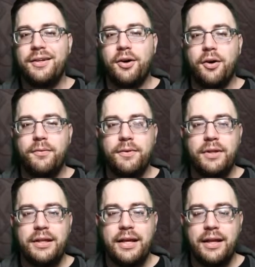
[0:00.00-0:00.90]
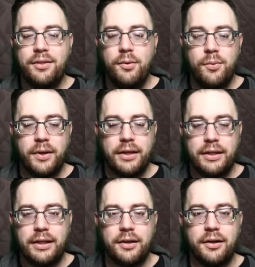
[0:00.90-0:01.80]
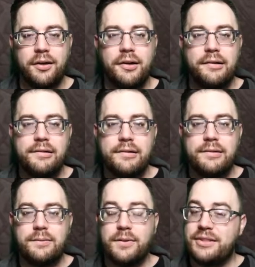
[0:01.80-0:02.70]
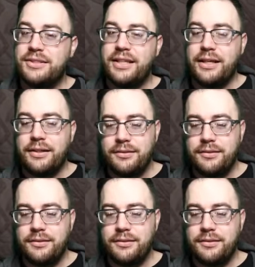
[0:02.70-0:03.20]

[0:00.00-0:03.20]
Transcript: Hopefully get the win here. We'll see.